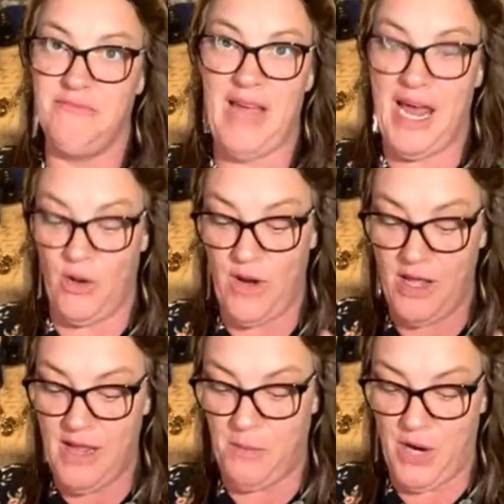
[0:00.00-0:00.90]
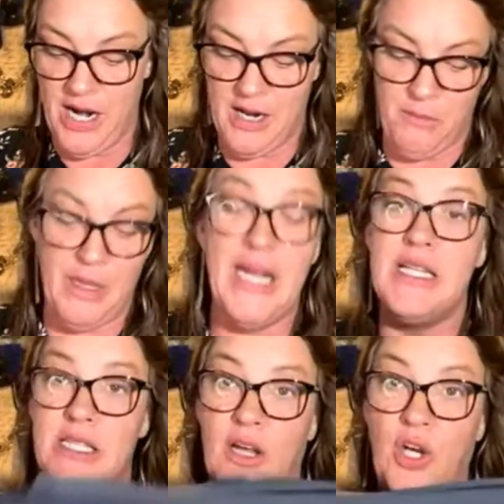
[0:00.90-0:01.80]
I don't know that brand, but
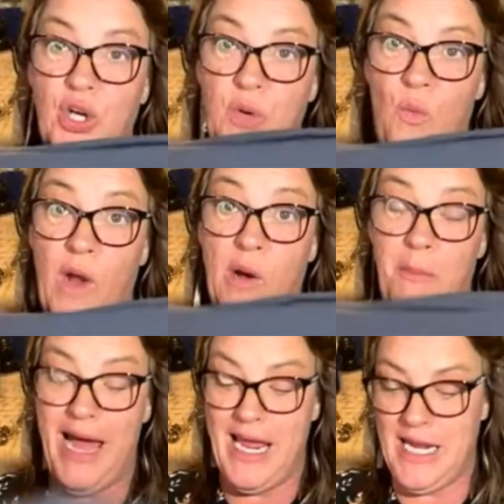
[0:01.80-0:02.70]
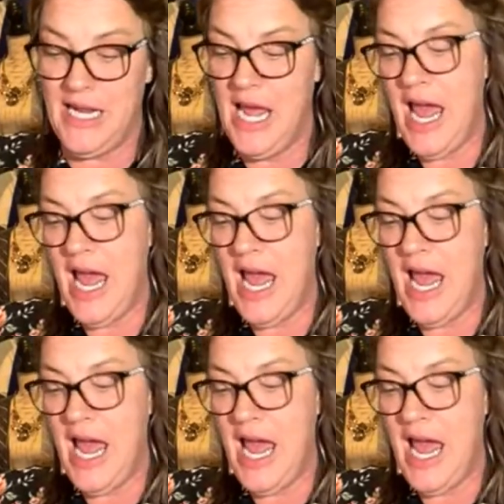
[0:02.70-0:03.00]
it's good and well made.